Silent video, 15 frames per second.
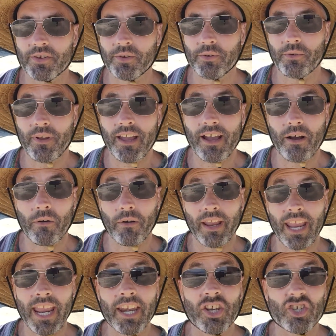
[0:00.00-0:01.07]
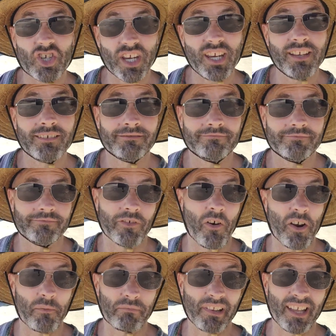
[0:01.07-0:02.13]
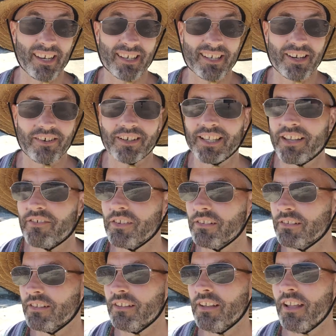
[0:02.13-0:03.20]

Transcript: to our energy on a planetary level,